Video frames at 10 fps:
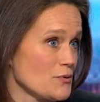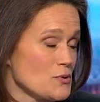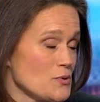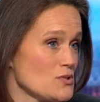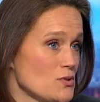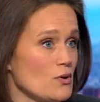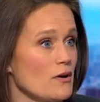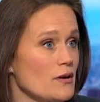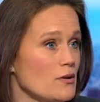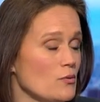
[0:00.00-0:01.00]
And of course, you could
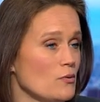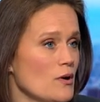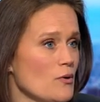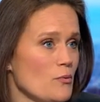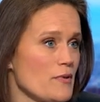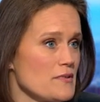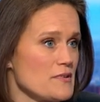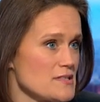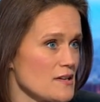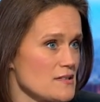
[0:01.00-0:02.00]
argue whether
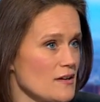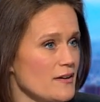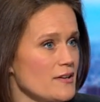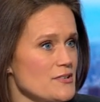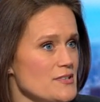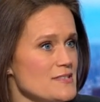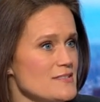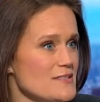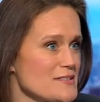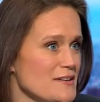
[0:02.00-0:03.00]
the stakes are higher
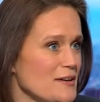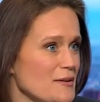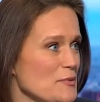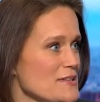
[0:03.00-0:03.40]
this time